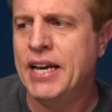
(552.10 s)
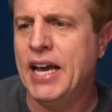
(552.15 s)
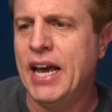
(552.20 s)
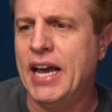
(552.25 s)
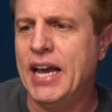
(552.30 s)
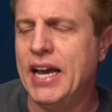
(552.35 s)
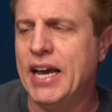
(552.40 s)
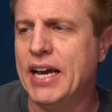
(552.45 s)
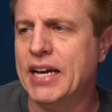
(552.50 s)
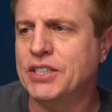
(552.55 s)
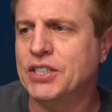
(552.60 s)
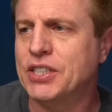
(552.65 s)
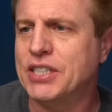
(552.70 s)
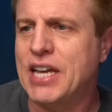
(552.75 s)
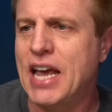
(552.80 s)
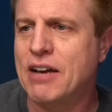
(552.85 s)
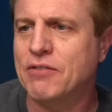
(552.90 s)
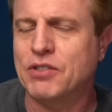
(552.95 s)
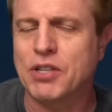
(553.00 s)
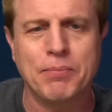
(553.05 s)
and just
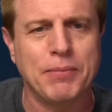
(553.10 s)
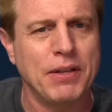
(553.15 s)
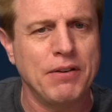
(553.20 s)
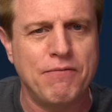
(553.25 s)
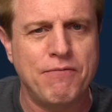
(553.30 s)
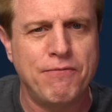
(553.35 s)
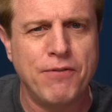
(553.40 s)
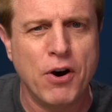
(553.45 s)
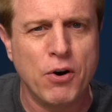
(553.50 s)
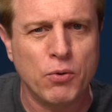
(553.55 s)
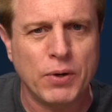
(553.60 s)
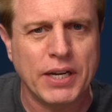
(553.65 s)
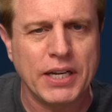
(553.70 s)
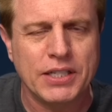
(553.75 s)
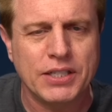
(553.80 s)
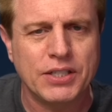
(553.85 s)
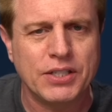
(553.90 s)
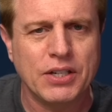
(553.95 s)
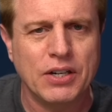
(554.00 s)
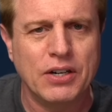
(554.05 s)
have something
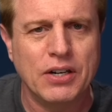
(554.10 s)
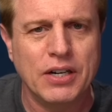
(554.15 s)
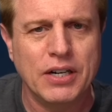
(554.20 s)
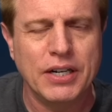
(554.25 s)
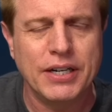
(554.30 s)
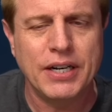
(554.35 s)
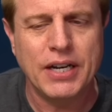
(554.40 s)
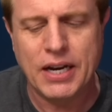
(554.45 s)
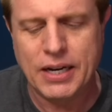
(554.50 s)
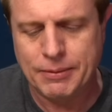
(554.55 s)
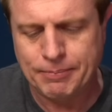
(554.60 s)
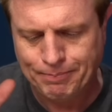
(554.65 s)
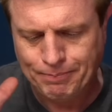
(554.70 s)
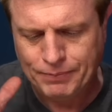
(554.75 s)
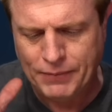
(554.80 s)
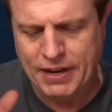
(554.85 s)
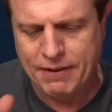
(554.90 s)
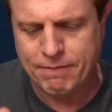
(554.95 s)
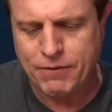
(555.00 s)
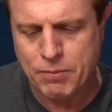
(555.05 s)
focused on uh,
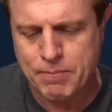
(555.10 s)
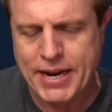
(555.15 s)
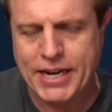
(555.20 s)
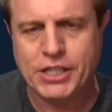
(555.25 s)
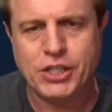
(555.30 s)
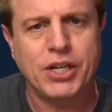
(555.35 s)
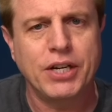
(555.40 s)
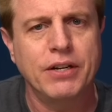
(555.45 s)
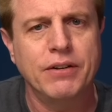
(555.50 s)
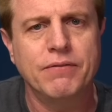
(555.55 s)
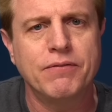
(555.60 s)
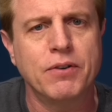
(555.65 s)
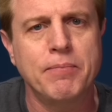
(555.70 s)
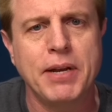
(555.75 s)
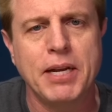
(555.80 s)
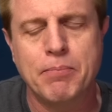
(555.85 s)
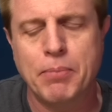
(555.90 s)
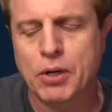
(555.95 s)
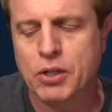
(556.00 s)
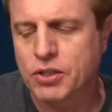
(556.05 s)
information for
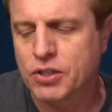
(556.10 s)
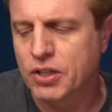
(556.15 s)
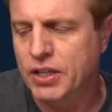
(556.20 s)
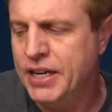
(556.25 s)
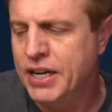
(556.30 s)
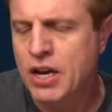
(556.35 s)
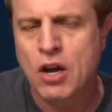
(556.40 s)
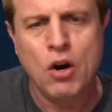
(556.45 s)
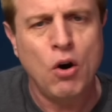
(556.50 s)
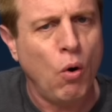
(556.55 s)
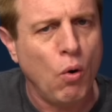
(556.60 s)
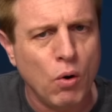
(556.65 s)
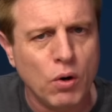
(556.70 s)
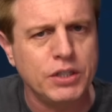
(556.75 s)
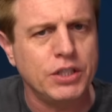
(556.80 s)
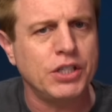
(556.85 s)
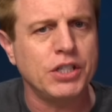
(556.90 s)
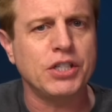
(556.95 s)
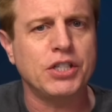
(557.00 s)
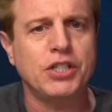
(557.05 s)
me personally, or
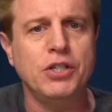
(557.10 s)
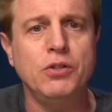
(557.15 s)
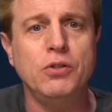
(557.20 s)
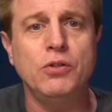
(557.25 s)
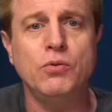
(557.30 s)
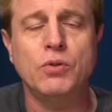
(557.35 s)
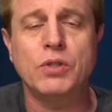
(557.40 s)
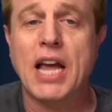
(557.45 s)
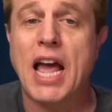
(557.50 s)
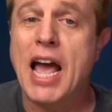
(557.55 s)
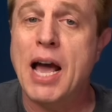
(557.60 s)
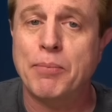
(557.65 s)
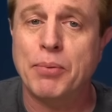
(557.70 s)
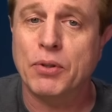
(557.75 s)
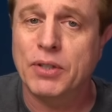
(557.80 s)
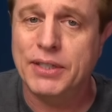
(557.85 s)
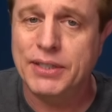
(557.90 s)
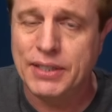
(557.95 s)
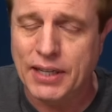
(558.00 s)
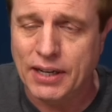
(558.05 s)
just use
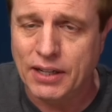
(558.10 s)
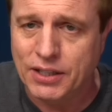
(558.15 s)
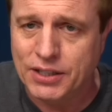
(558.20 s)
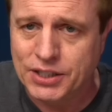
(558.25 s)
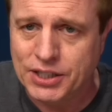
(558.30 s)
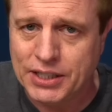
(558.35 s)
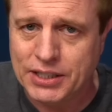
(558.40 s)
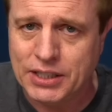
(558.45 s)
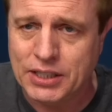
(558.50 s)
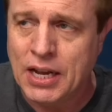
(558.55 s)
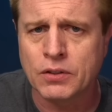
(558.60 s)
Apple Intelligence.